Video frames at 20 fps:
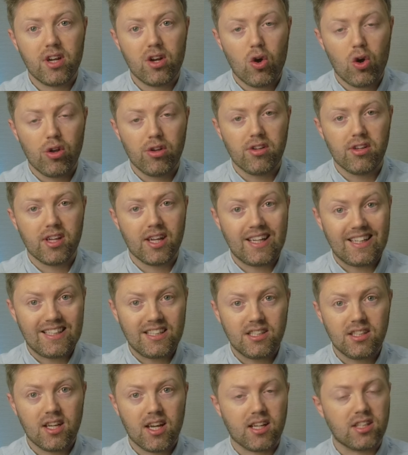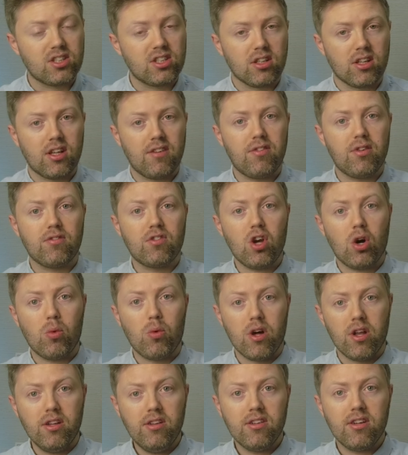a Honda E, actually. If you've got
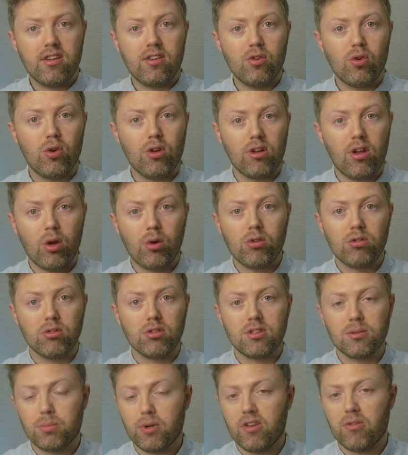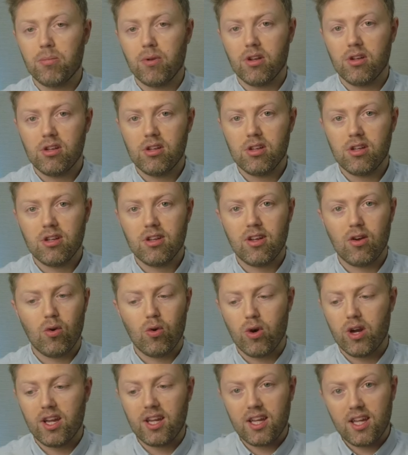one and you're local to Brisbane,
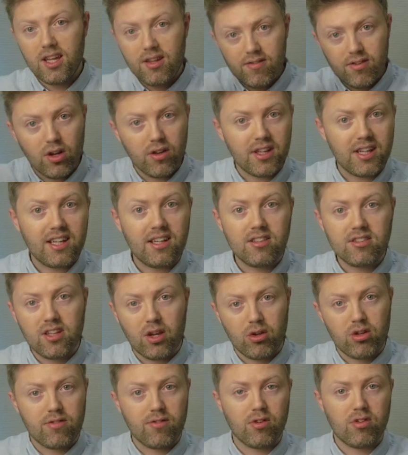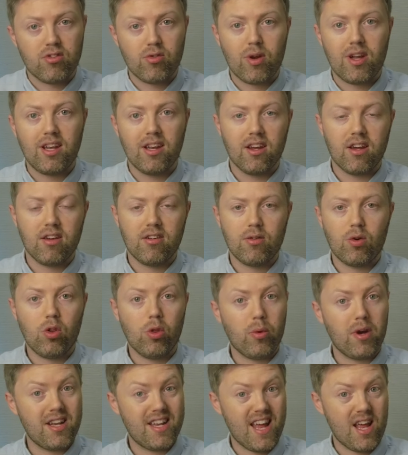or even on the east coast of Australia, all
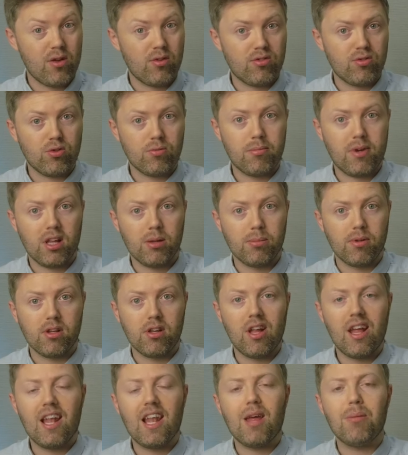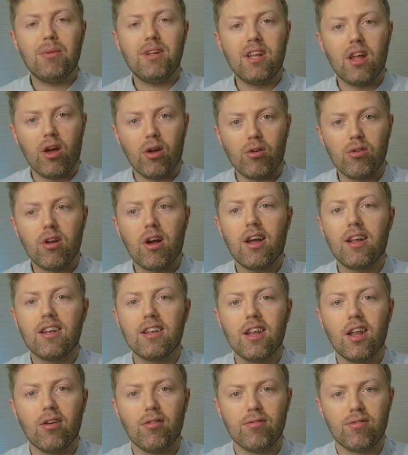the way down to Melbourne, let me know. I'd
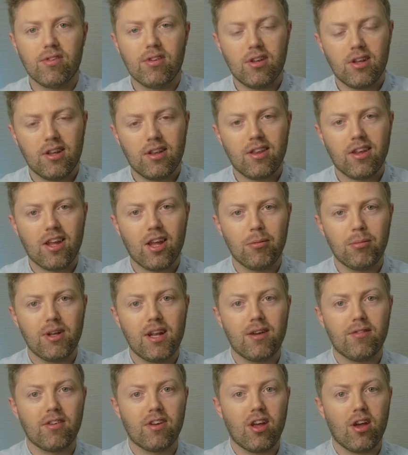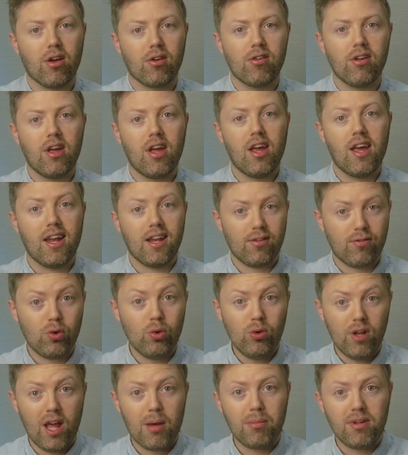love to come and have a go. And if
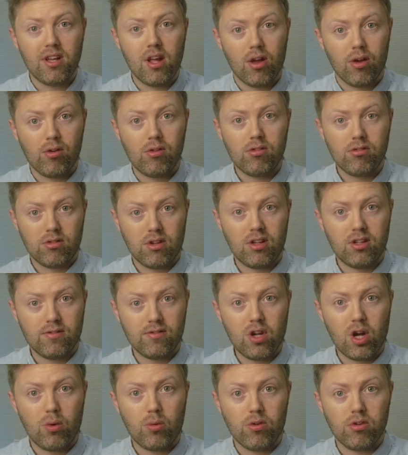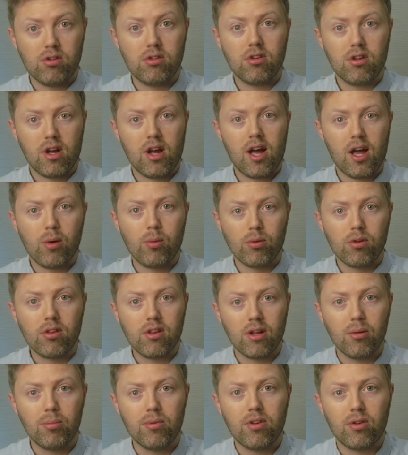you let me know and you've got one, I will
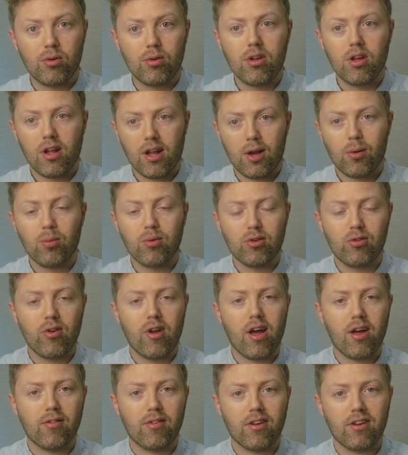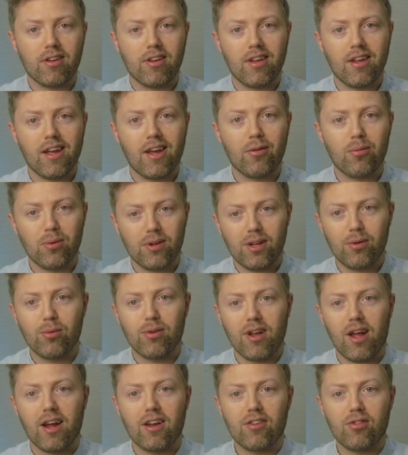come to you and I will drive it. I really
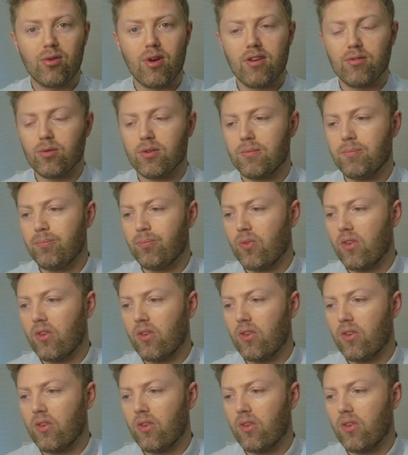would like to drive one.